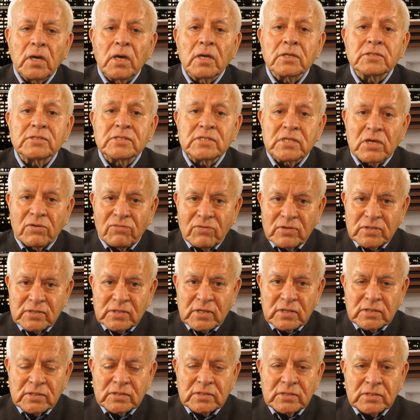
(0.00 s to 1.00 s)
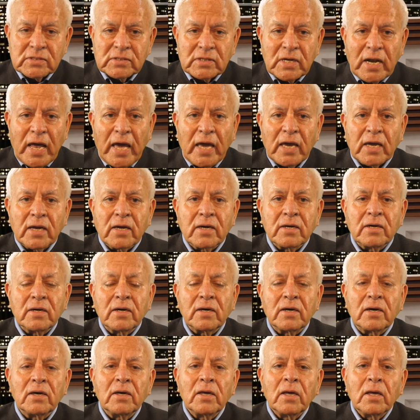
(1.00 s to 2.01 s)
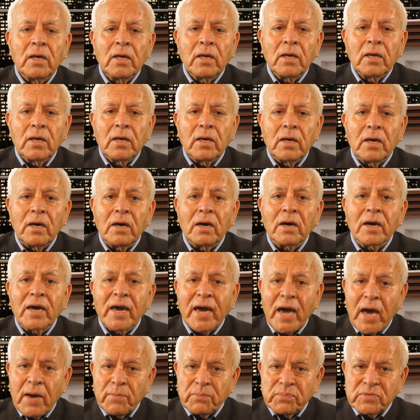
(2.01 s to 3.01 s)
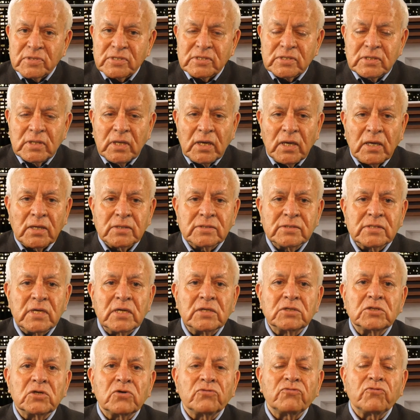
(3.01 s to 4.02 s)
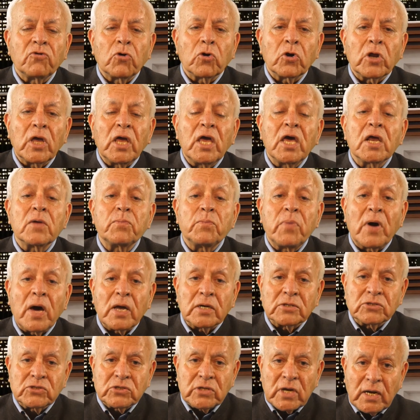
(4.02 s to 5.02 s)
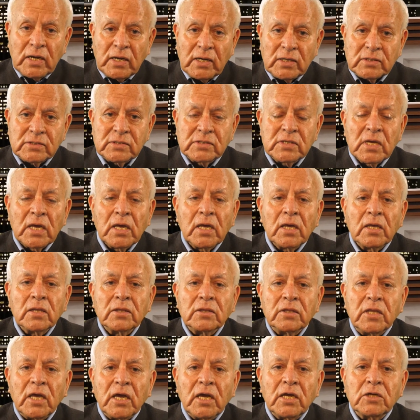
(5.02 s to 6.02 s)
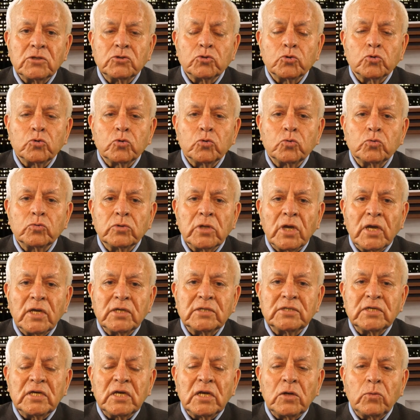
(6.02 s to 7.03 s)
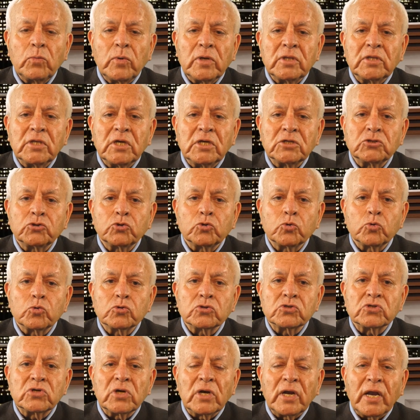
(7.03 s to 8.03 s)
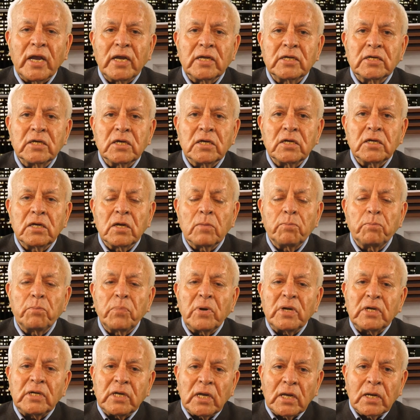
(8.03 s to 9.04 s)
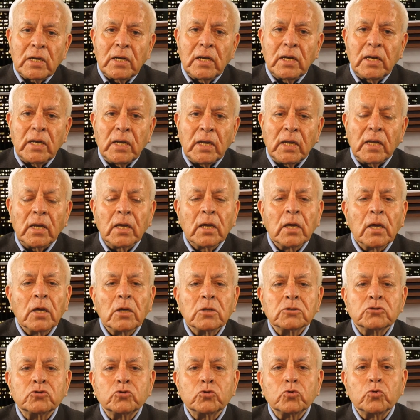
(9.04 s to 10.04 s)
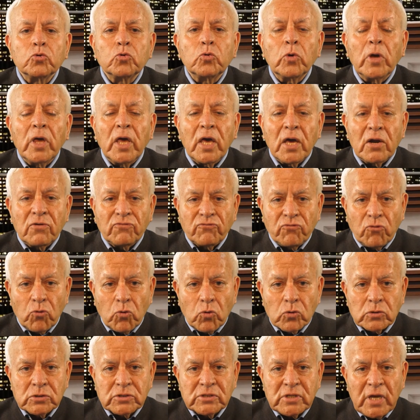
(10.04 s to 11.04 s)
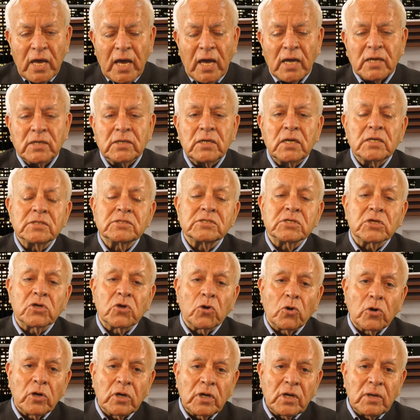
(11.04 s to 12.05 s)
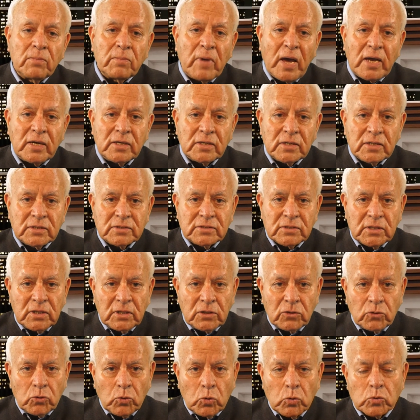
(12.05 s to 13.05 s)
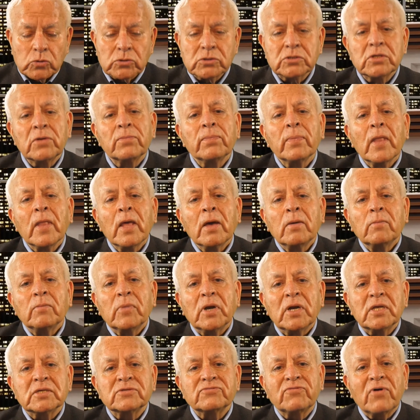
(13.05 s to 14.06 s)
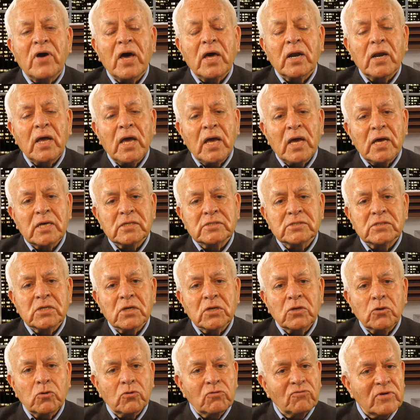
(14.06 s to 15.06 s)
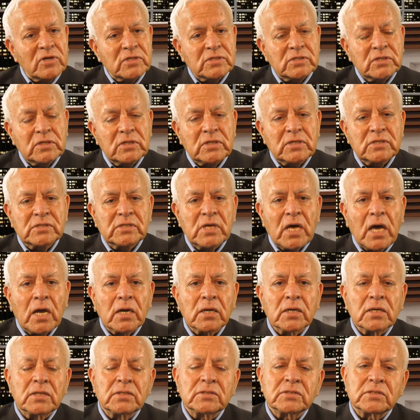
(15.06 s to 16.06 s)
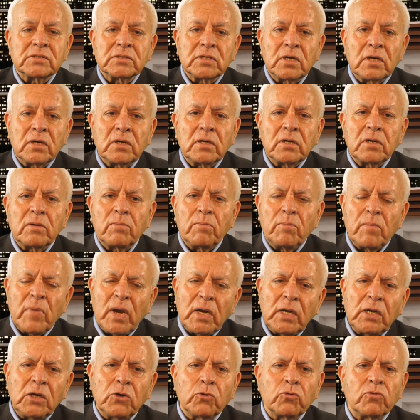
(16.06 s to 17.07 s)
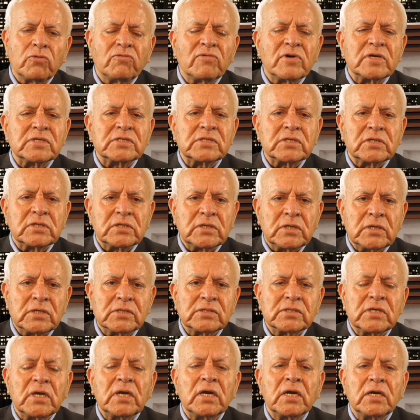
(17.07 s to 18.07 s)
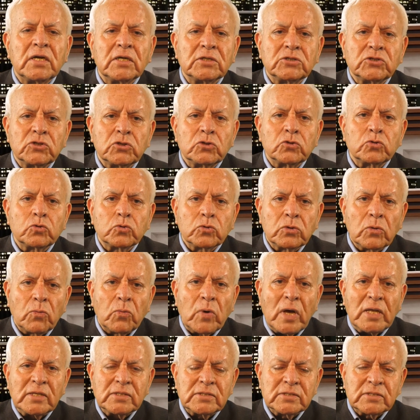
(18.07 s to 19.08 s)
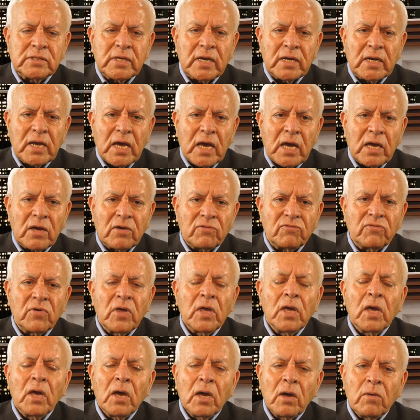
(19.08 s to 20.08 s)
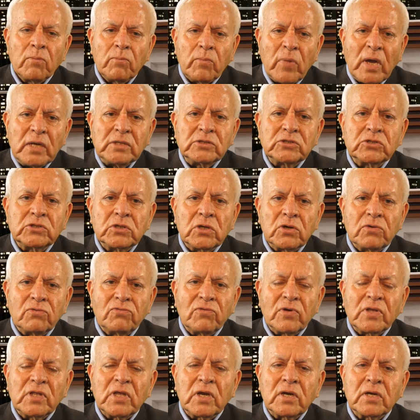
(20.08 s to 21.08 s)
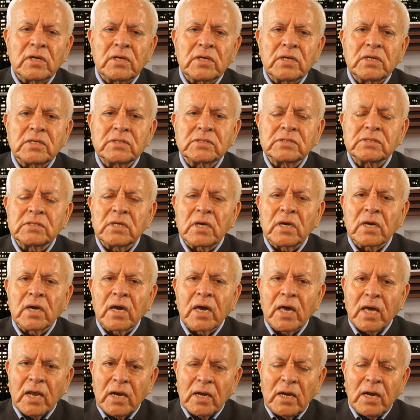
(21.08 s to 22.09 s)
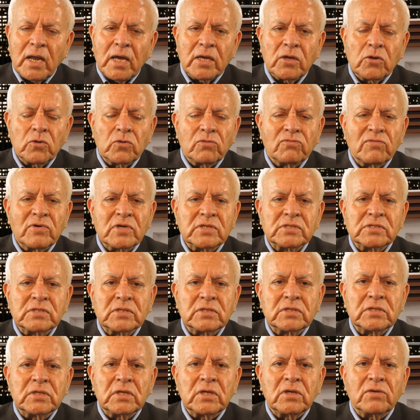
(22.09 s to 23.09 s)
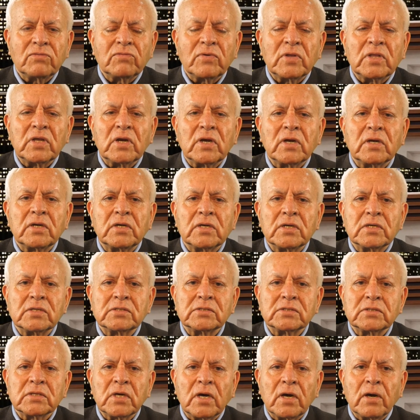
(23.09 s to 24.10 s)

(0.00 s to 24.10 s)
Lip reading: services like CAPS, the Center for Air Power Studies. They deal with issues related particularly to Air Force and security matters in those. But as far as universities are concerned, many universities, in addition to the ones that I have mentioned, whether it is Kerala University, whether it is